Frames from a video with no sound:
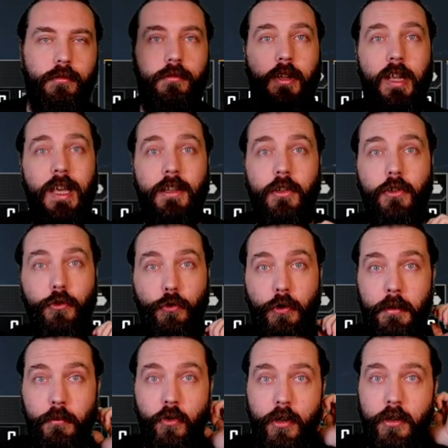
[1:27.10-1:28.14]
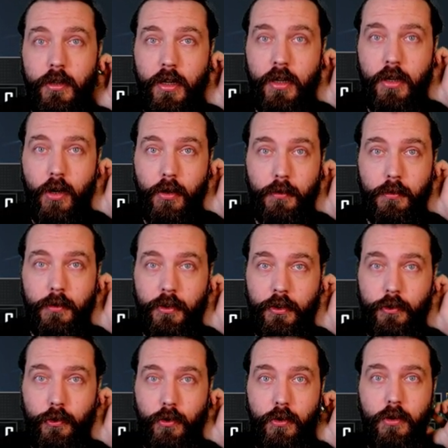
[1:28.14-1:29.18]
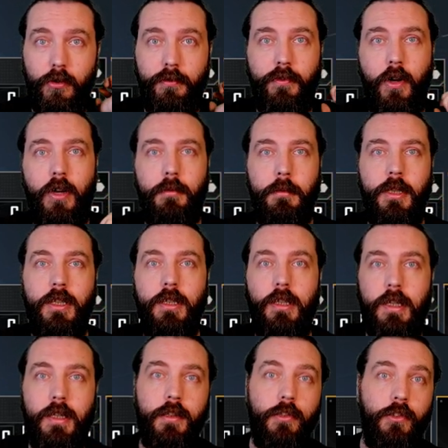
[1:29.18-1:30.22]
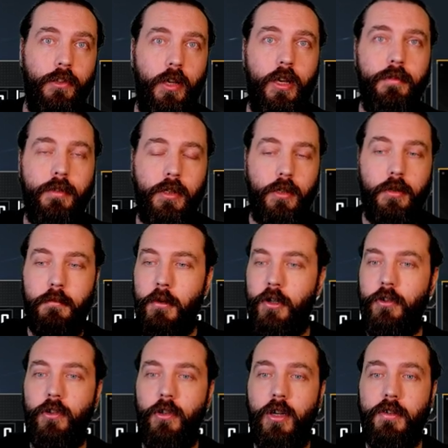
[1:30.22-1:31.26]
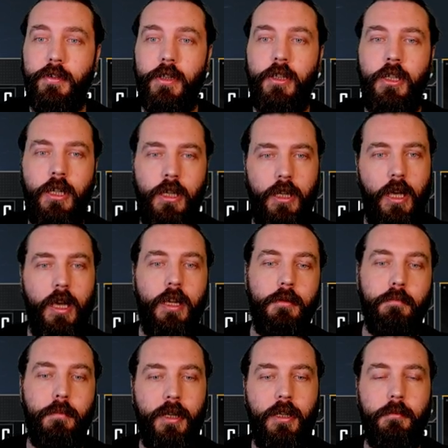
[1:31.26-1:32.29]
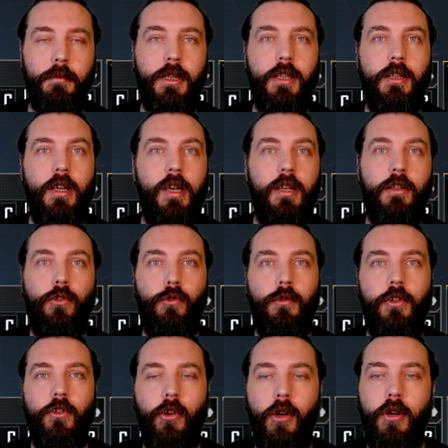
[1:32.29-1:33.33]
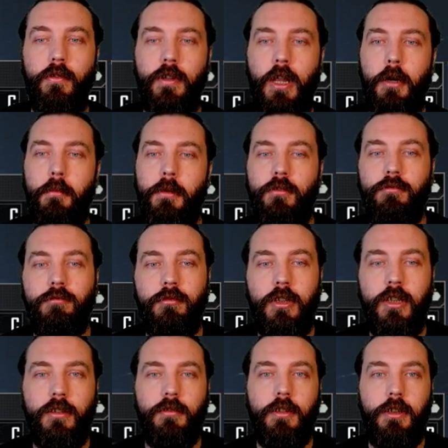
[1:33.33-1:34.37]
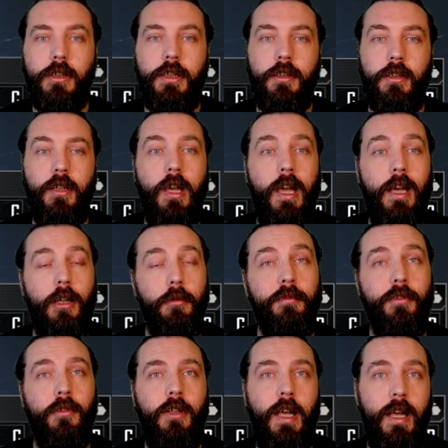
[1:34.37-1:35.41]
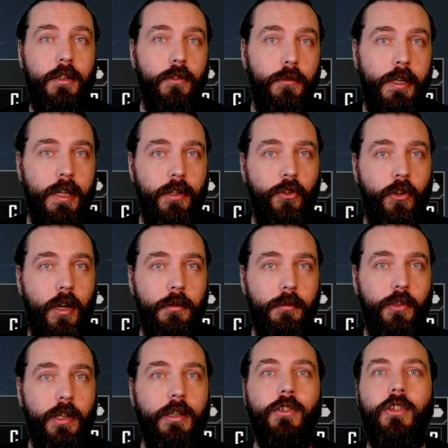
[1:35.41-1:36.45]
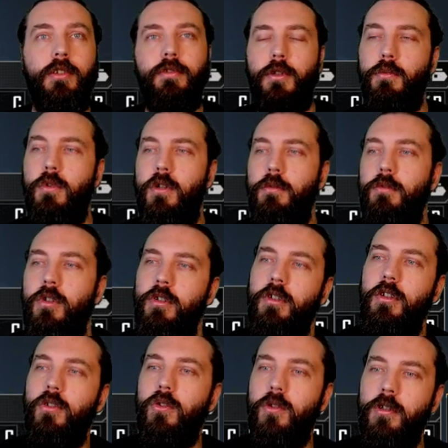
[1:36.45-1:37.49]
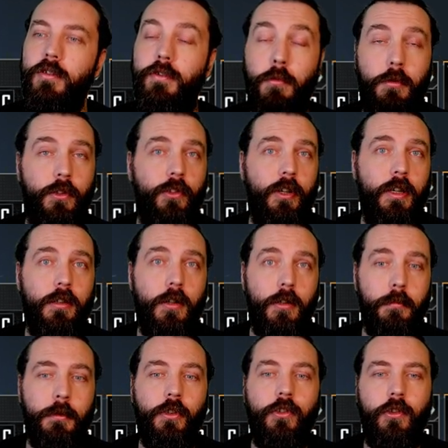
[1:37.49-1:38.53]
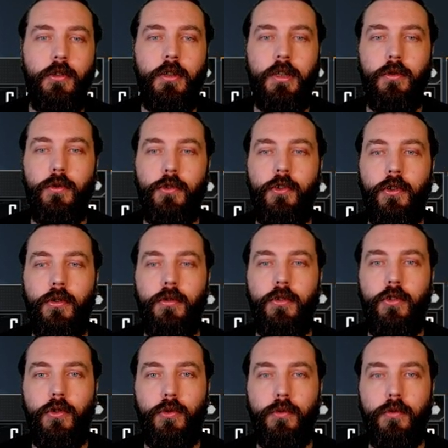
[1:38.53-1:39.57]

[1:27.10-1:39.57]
in the description, you can go on Discord, find me in the server, in my server, and ping me a screenshot over, that'd be really, really helpful, and you'll get a shout out if you want one, or if you want to stay anonymous, you can also do